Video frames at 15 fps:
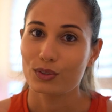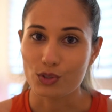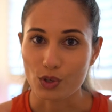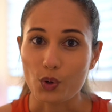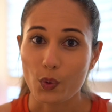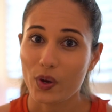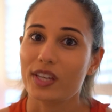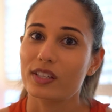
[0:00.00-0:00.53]

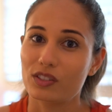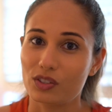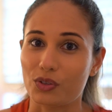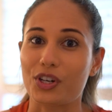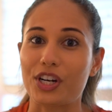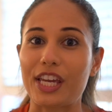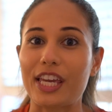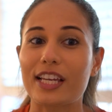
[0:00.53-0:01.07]
so quick
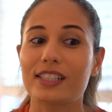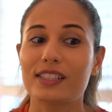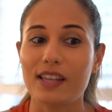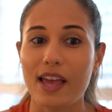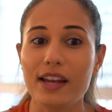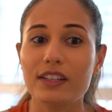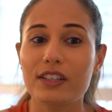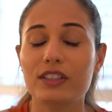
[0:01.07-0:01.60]
story,
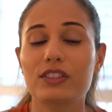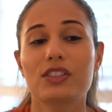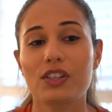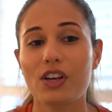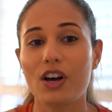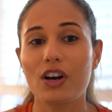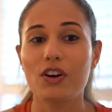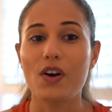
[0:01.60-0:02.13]
10 years
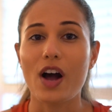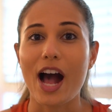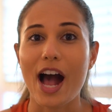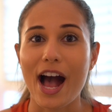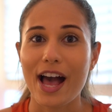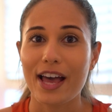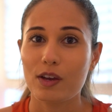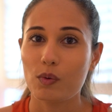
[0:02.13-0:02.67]
ago,
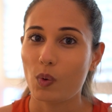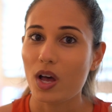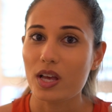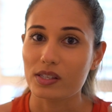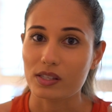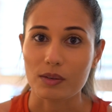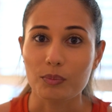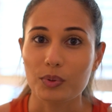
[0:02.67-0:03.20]
I
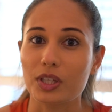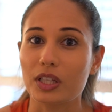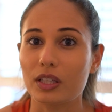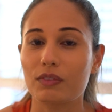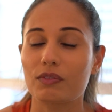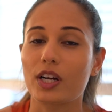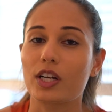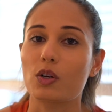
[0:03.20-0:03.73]
was
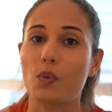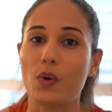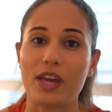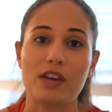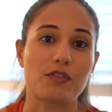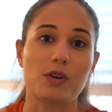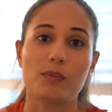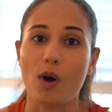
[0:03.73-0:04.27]
completely running
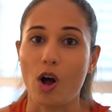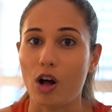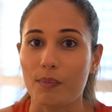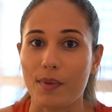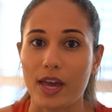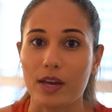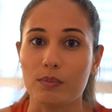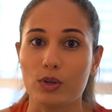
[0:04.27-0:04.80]
away from all
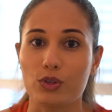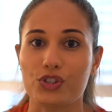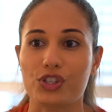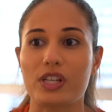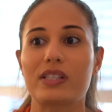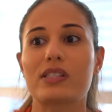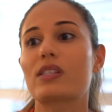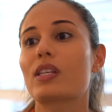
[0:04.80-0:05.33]
my
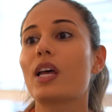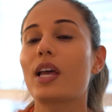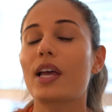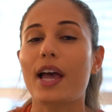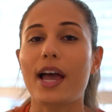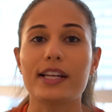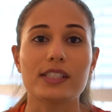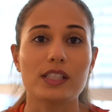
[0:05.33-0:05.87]
emotions.
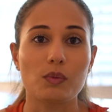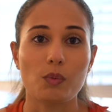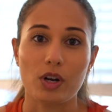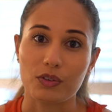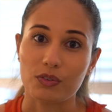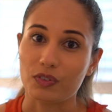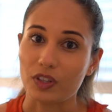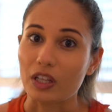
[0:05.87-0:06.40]
I didn't want
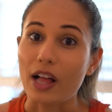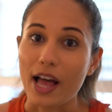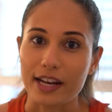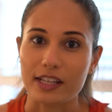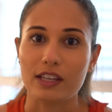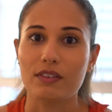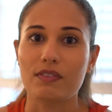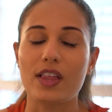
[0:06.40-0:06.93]
to feel
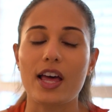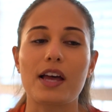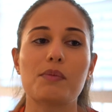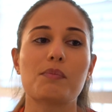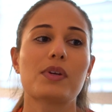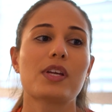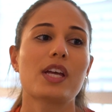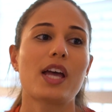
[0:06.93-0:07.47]
any of
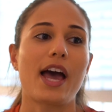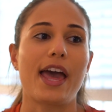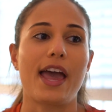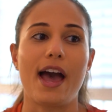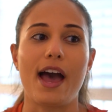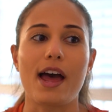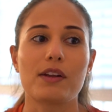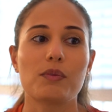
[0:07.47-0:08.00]
them. I
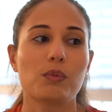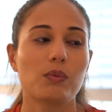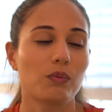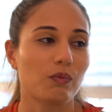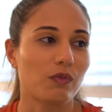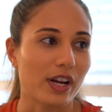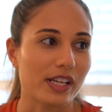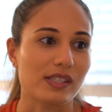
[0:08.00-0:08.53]
had
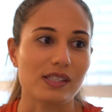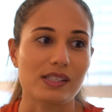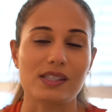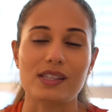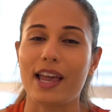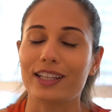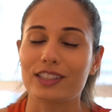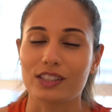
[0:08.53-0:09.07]
restless
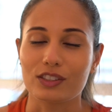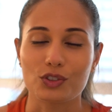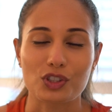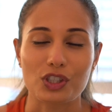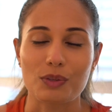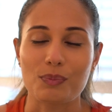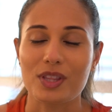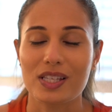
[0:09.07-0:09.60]
leg
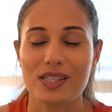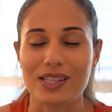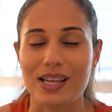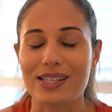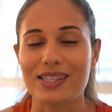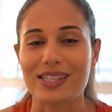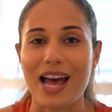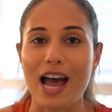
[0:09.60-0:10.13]
syndrome in the
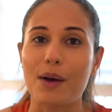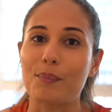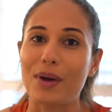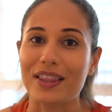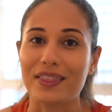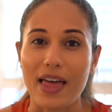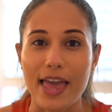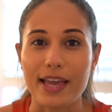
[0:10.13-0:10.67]
sense that
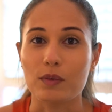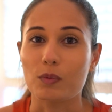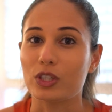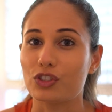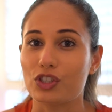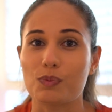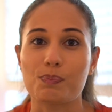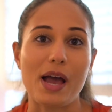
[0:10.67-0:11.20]
my leg would
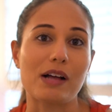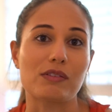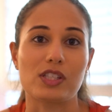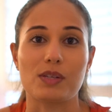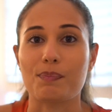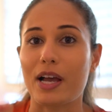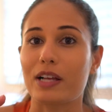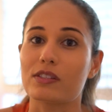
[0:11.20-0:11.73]
just bounce
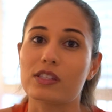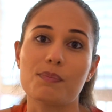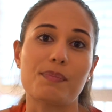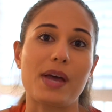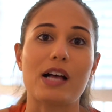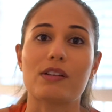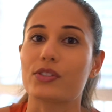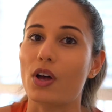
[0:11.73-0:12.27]
and bounce and
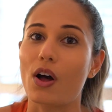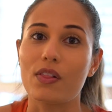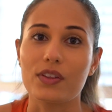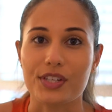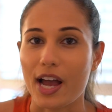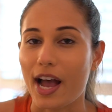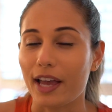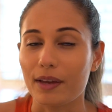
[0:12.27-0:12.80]
bounce all the
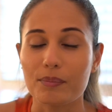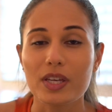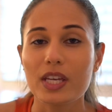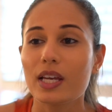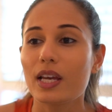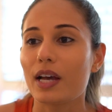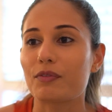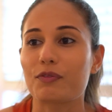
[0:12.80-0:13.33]
time
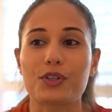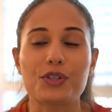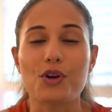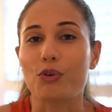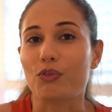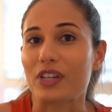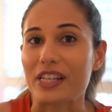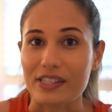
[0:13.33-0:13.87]
for
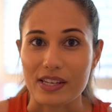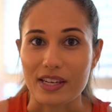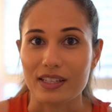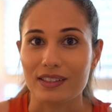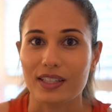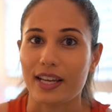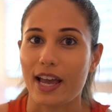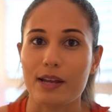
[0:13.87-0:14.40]
no reason.
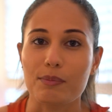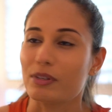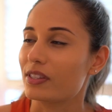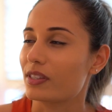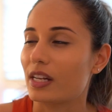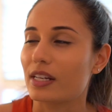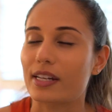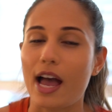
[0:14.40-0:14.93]
Like I'd be
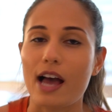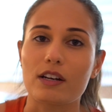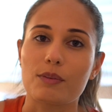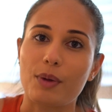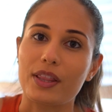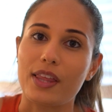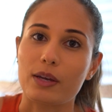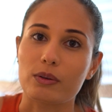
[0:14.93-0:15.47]
sitting down and
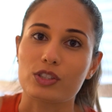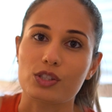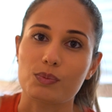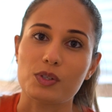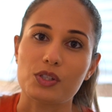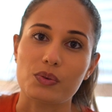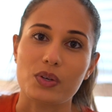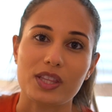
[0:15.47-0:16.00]
my leg would just
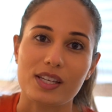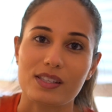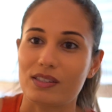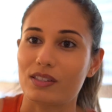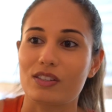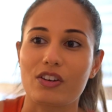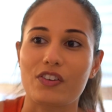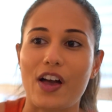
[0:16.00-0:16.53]
be doing
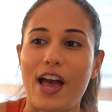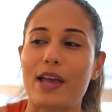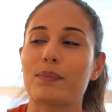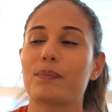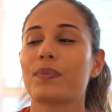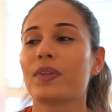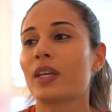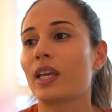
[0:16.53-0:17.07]
this,
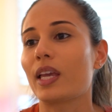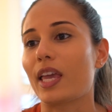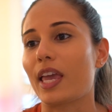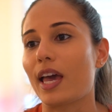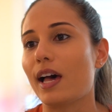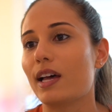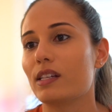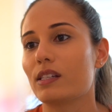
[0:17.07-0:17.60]
okay?
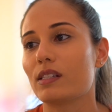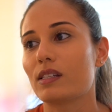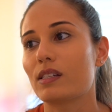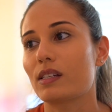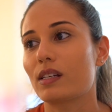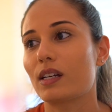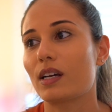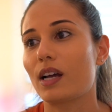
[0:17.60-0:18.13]
And
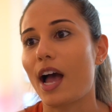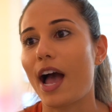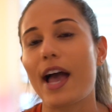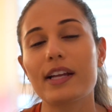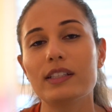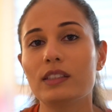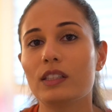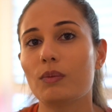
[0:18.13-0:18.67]

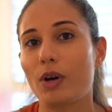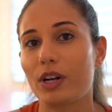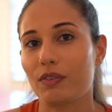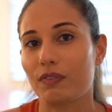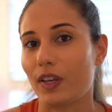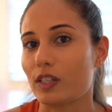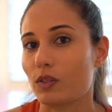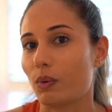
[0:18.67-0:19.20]
I didn't want to
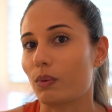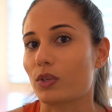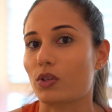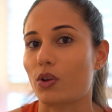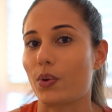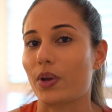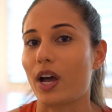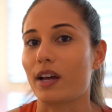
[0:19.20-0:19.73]
face what was
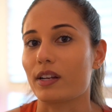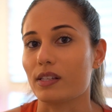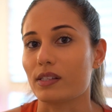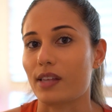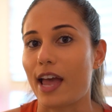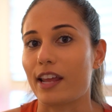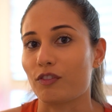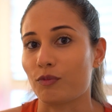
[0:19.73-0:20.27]
going on
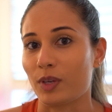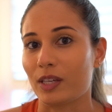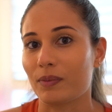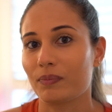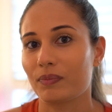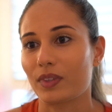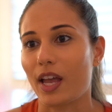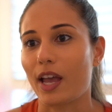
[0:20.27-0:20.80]
inside of me.
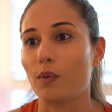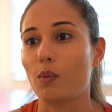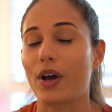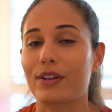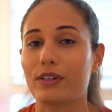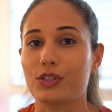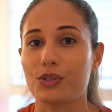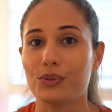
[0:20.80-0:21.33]
I
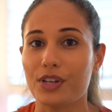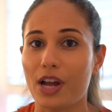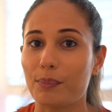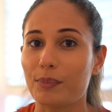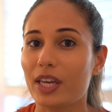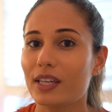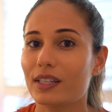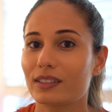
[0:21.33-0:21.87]
wanted to
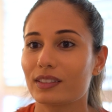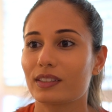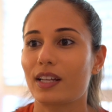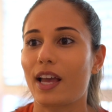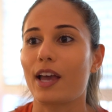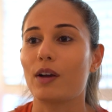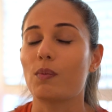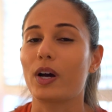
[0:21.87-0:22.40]
numb it.
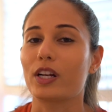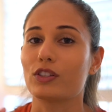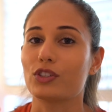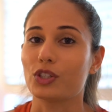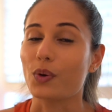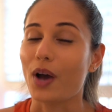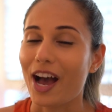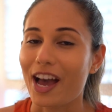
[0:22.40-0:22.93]
I wanted
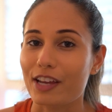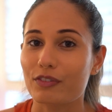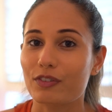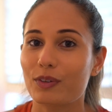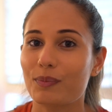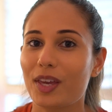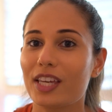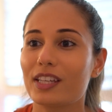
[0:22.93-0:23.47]
to hide
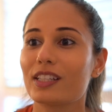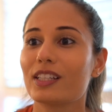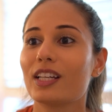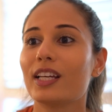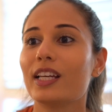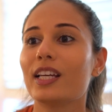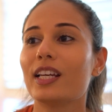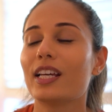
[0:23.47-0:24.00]
from it.
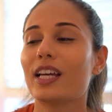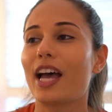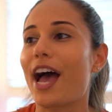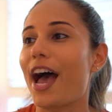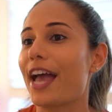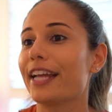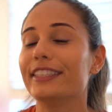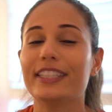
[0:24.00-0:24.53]

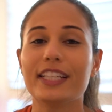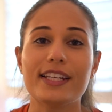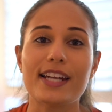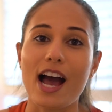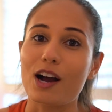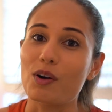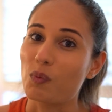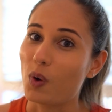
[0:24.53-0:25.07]
I did
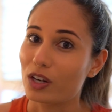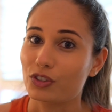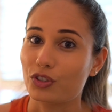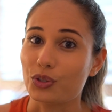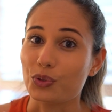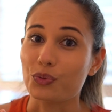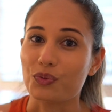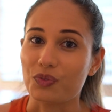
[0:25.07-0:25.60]
not want
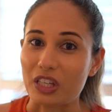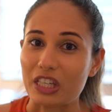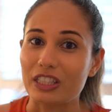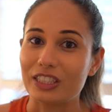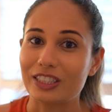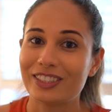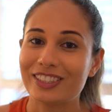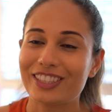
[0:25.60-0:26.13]
to
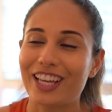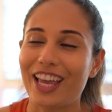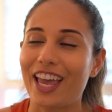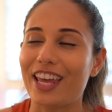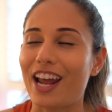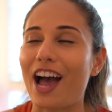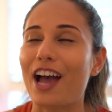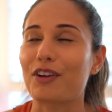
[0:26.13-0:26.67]
feel,
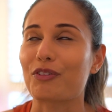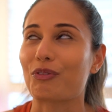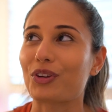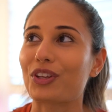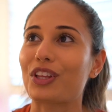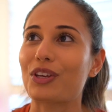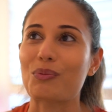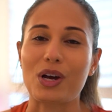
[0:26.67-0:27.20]
and I
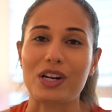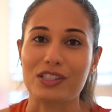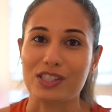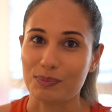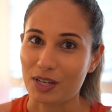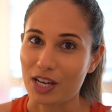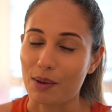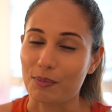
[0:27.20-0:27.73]
really wanted to
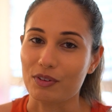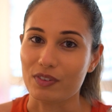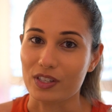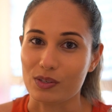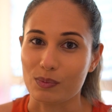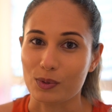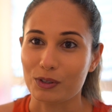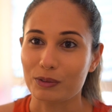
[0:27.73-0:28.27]
become
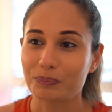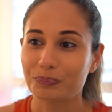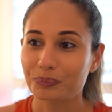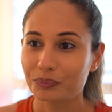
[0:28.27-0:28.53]
invisible.